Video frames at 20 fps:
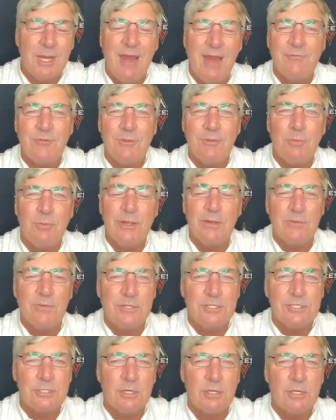But I have to play her
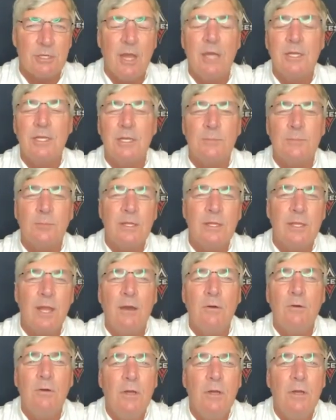in the starting lineup right
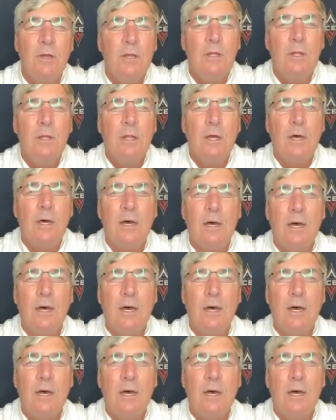now.